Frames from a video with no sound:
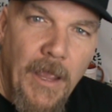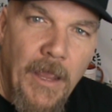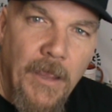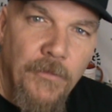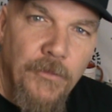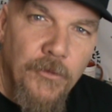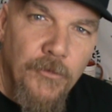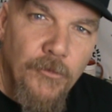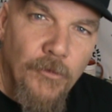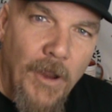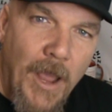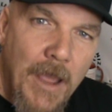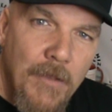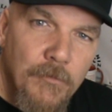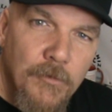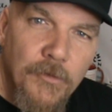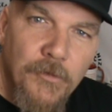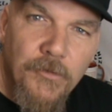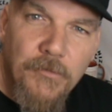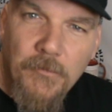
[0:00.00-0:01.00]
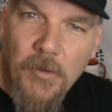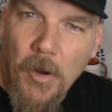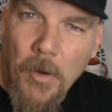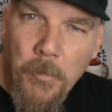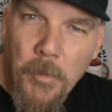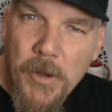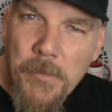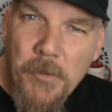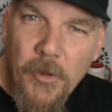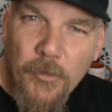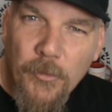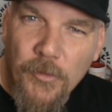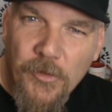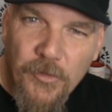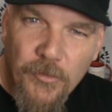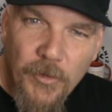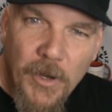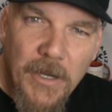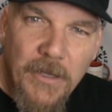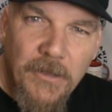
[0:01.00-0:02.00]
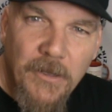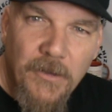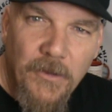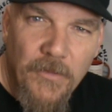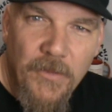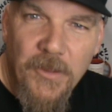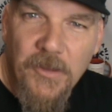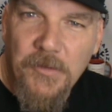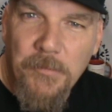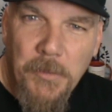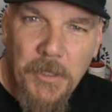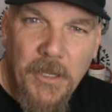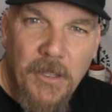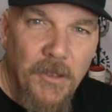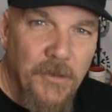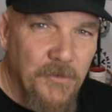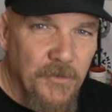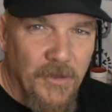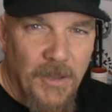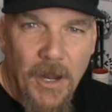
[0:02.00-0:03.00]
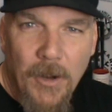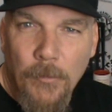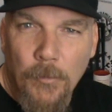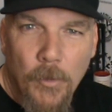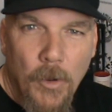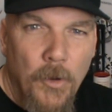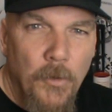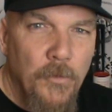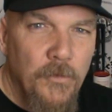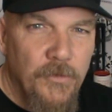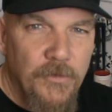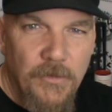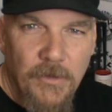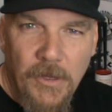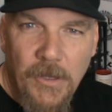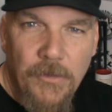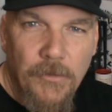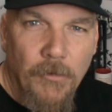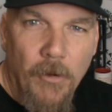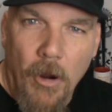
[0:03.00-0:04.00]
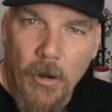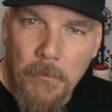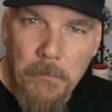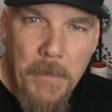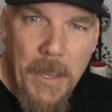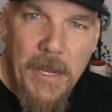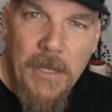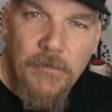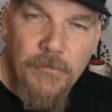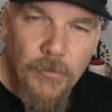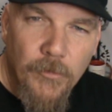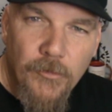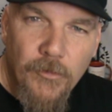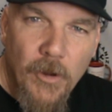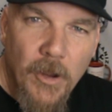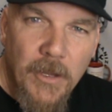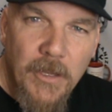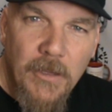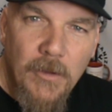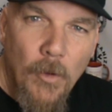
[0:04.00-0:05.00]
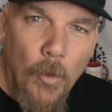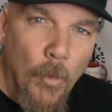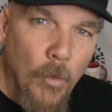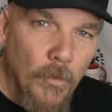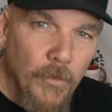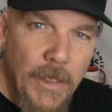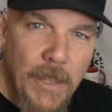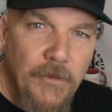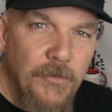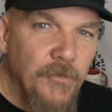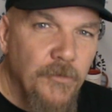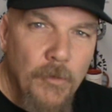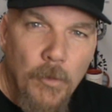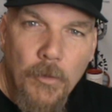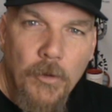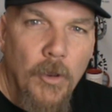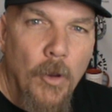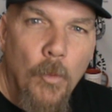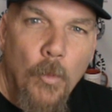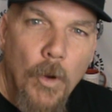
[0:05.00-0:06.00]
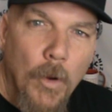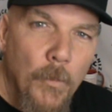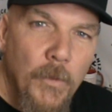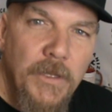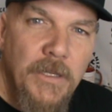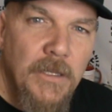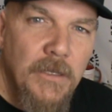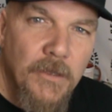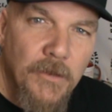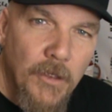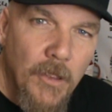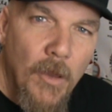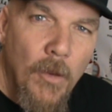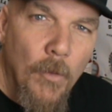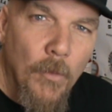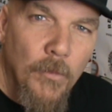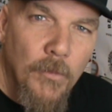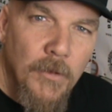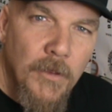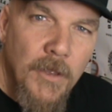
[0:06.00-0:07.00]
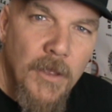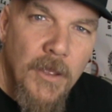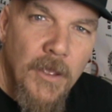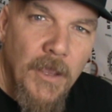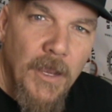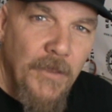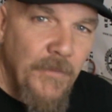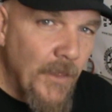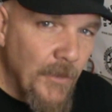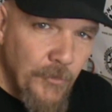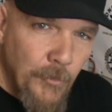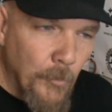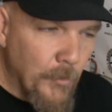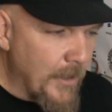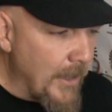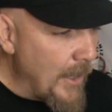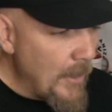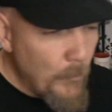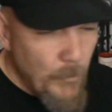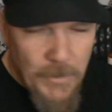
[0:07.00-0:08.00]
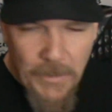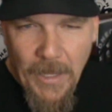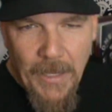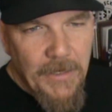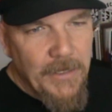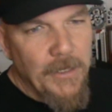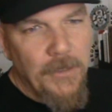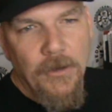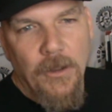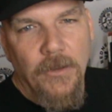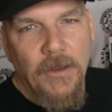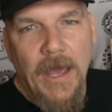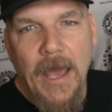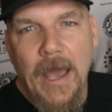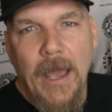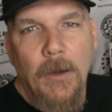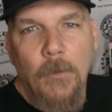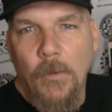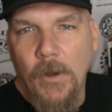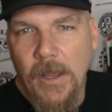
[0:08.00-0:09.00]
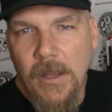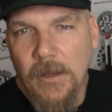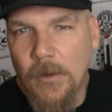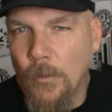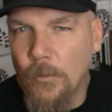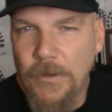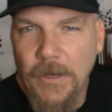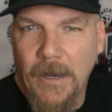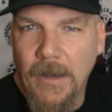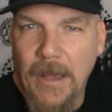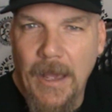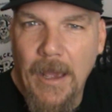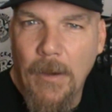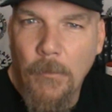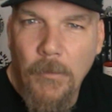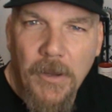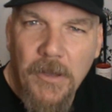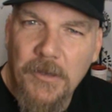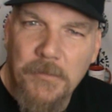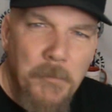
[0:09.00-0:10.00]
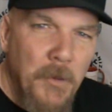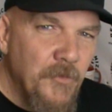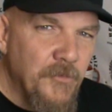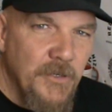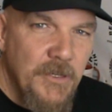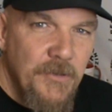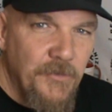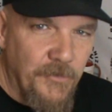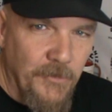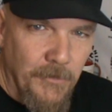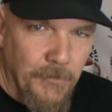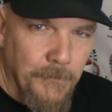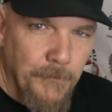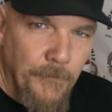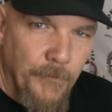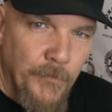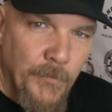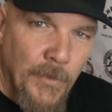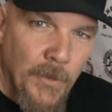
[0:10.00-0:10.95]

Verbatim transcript: And the drivers are pretty much restricted to this because a lot of roads either aren't made for trucking or they just don't go where we need to go. And that's okay. We like getting on the highway and going down the highway. It's much easier.